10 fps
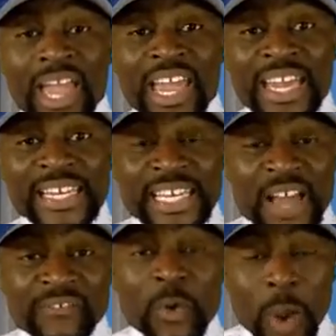
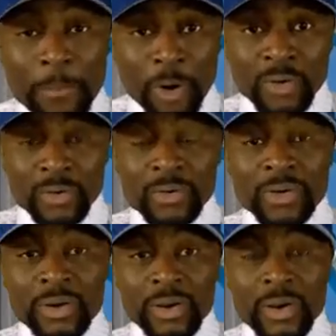ADF weapon,
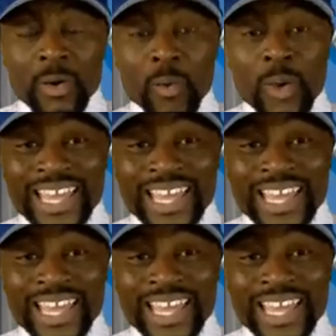where